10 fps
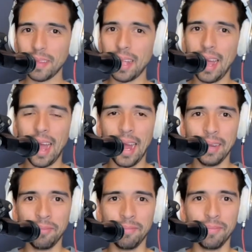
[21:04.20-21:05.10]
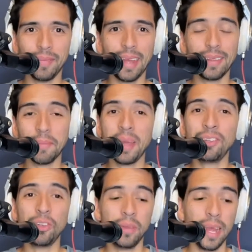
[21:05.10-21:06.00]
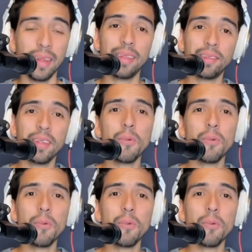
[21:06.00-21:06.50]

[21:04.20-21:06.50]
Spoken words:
And as I mentioned, the Sea